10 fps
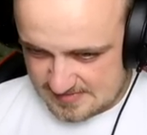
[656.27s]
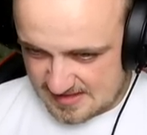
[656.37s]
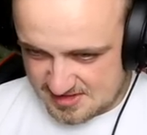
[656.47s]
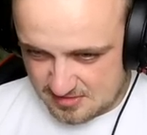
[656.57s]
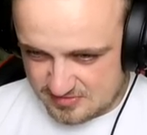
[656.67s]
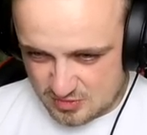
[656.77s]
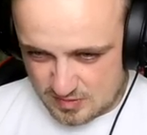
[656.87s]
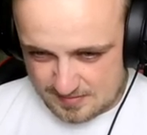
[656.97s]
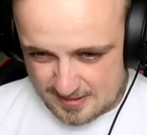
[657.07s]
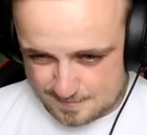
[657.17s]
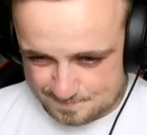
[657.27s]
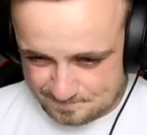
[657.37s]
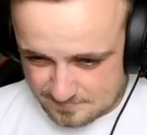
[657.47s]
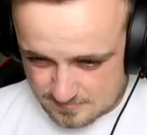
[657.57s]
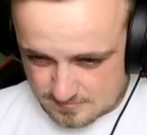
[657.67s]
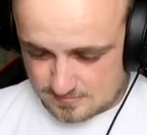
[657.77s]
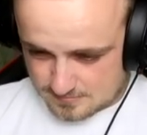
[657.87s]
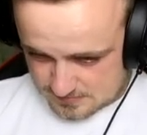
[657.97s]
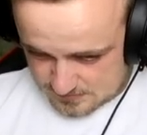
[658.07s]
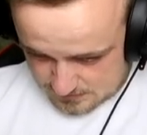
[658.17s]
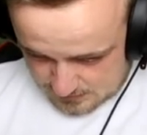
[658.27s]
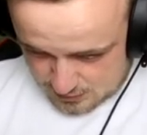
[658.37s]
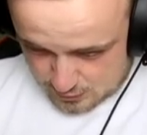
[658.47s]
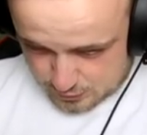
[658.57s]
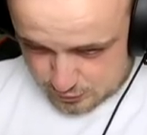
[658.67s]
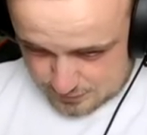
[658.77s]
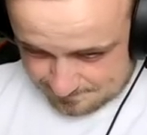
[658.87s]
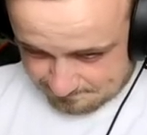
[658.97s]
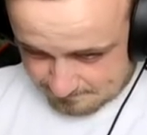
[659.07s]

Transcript: That's not what I'm talking about. Oh.